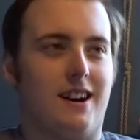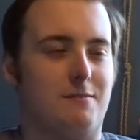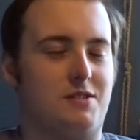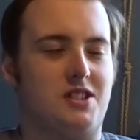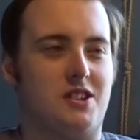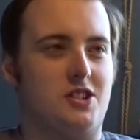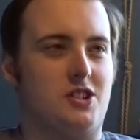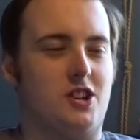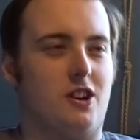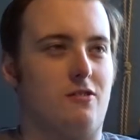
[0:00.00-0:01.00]
I'm such a
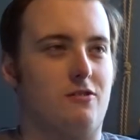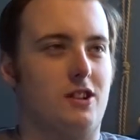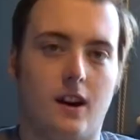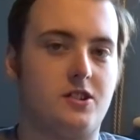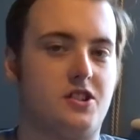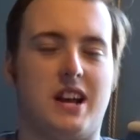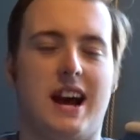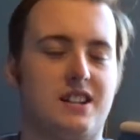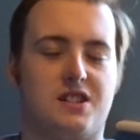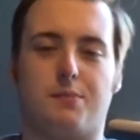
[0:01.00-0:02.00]
child. I just
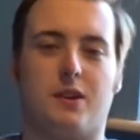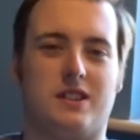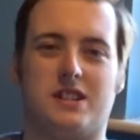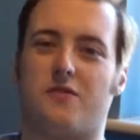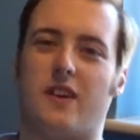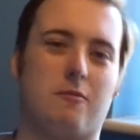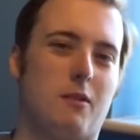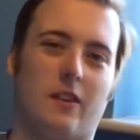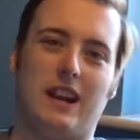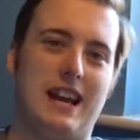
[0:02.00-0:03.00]
had to put this film
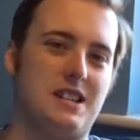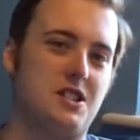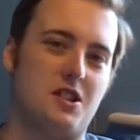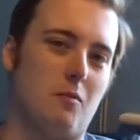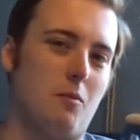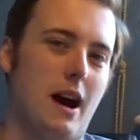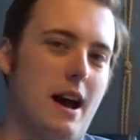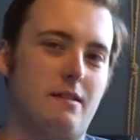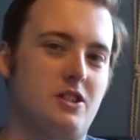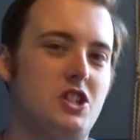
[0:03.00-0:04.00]
list
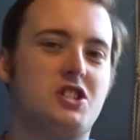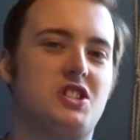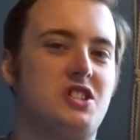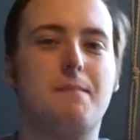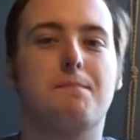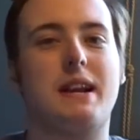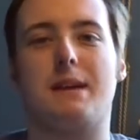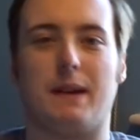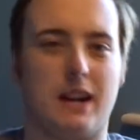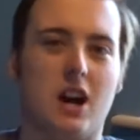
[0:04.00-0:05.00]
somewhere, just
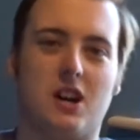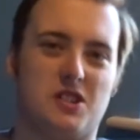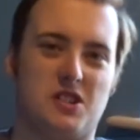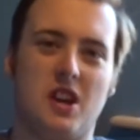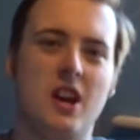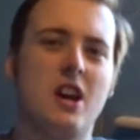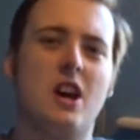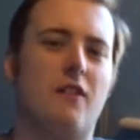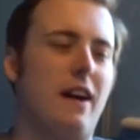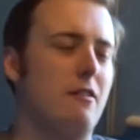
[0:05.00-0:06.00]
simply because
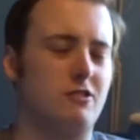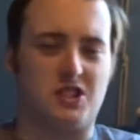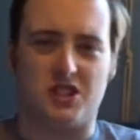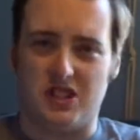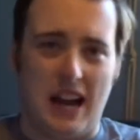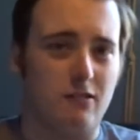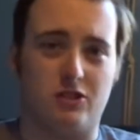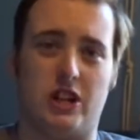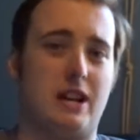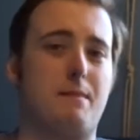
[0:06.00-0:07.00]
of how
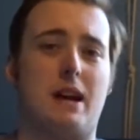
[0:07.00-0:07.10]
nostalgic it